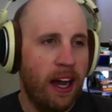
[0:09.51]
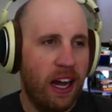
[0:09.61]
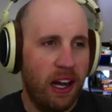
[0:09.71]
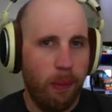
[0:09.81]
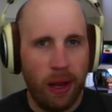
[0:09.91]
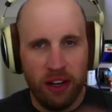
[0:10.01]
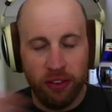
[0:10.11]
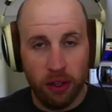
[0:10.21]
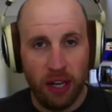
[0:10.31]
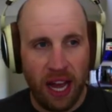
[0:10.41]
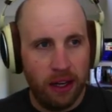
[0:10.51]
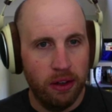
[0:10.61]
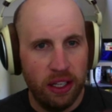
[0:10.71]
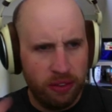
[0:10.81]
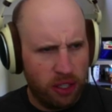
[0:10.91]
And if you're
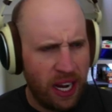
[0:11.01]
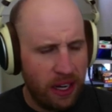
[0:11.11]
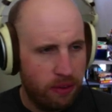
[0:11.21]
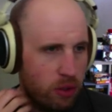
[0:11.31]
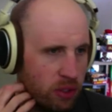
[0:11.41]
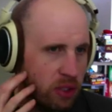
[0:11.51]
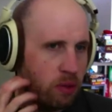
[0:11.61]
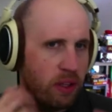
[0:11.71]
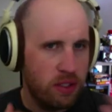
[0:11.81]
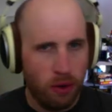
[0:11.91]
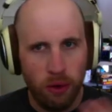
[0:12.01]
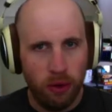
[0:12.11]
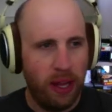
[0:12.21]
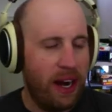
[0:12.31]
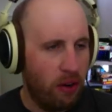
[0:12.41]
kind of new to this
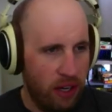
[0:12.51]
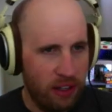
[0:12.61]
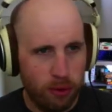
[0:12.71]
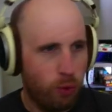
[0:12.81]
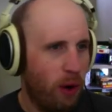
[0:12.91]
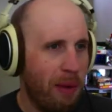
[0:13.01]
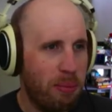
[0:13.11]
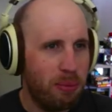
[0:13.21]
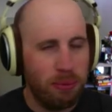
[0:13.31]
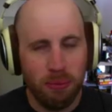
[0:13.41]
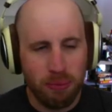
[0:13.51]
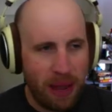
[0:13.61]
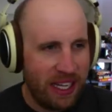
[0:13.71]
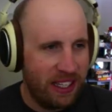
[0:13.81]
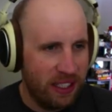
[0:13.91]
whole area of web
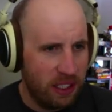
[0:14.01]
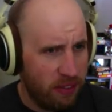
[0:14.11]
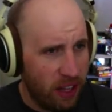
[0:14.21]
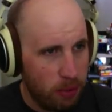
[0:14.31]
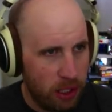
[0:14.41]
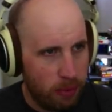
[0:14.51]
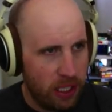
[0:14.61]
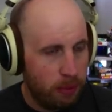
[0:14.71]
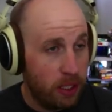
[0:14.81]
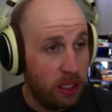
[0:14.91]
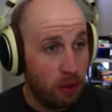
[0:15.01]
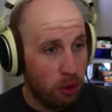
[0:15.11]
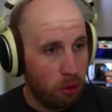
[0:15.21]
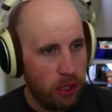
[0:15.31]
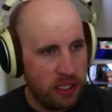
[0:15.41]
making and development, you might come into the
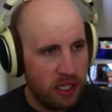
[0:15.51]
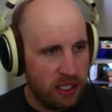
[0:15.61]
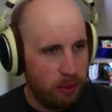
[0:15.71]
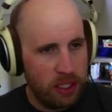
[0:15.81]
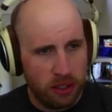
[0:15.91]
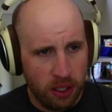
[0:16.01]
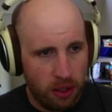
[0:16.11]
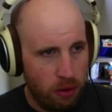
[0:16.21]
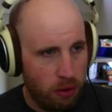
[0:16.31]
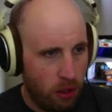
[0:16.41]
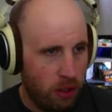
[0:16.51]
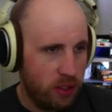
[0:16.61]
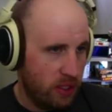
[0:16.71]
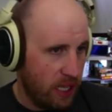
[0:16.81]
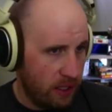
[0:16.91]
WordPress customizer and go, oh, I'll
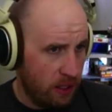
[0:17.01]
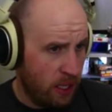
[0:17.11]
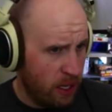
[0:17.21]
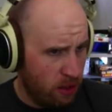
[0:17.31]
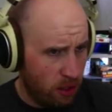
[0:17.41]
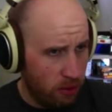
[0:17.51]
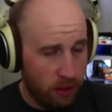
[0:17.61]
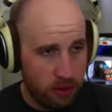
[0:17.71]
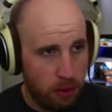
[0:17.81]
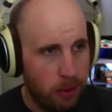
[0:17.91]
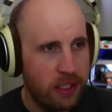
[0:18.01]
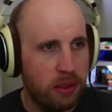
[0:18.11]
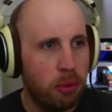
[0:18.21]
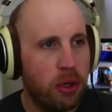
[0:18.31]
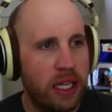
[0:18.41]
just add to the header. Oh, there's no place to
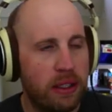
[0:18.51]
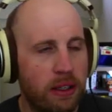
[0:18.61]
put it.